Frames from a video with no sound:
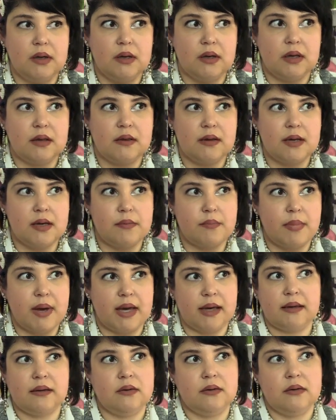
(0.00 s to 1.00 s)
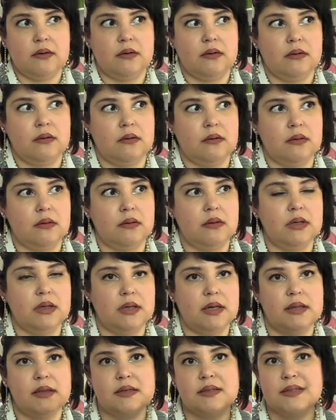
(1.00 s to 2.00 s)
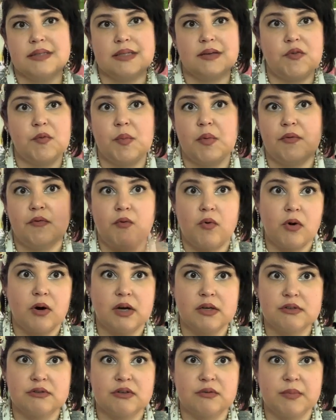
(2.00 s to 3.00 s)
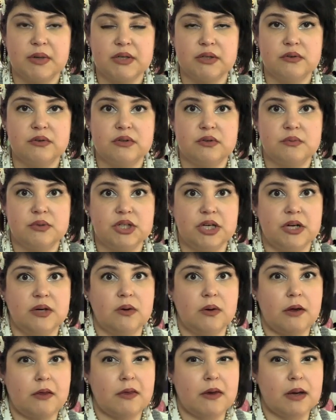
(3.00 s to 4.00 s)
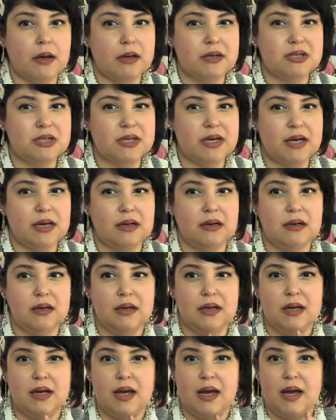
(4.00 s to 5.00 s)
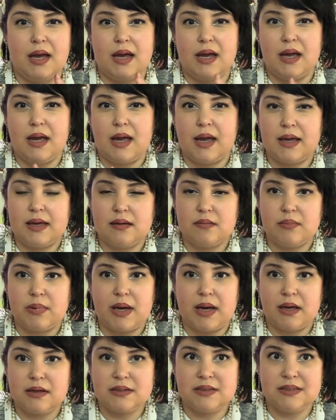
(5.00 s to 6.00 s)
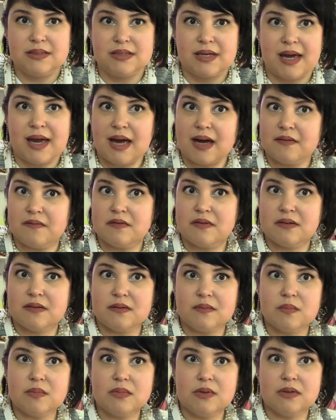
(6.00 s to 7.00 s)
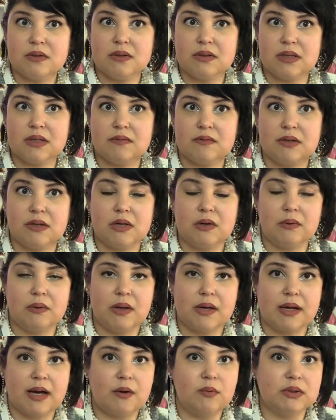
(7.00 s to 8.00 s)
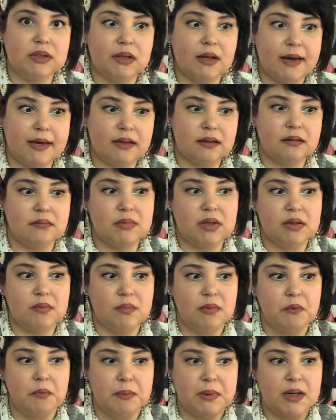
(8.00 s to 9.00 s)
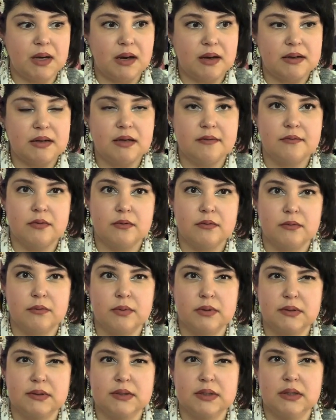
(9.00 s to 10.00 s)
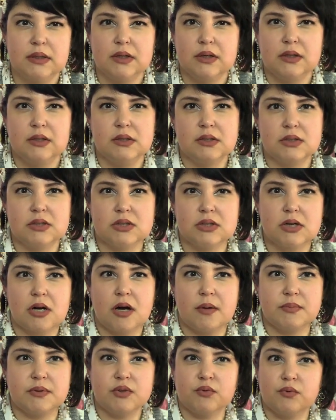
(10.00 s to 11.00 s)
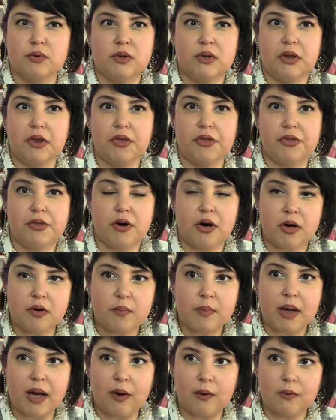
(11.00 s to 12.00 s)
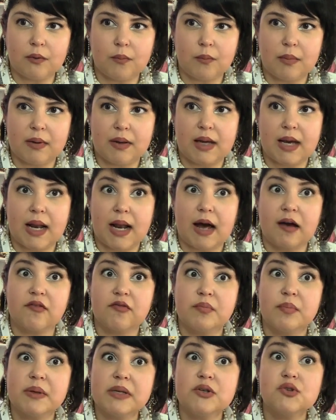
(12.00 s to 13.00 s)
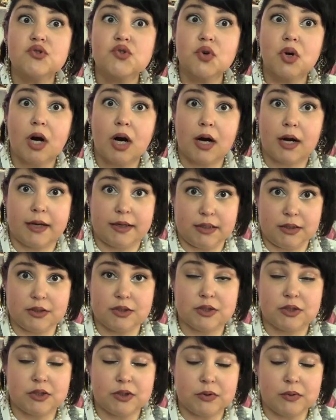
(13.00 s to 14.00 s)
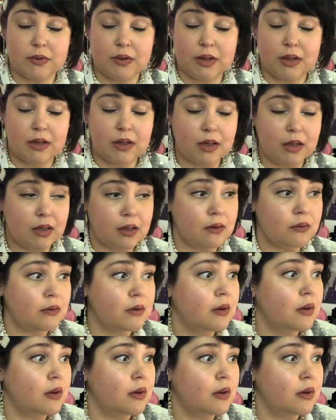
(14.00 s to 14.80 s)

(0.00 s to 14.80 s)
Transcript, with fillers: I think back then, and this is even before I started my YouTube channel, I think I just had handbags to have them, even though like I would like them in the moment, I never really stopped and really thought about them. And I've been trying to do that now.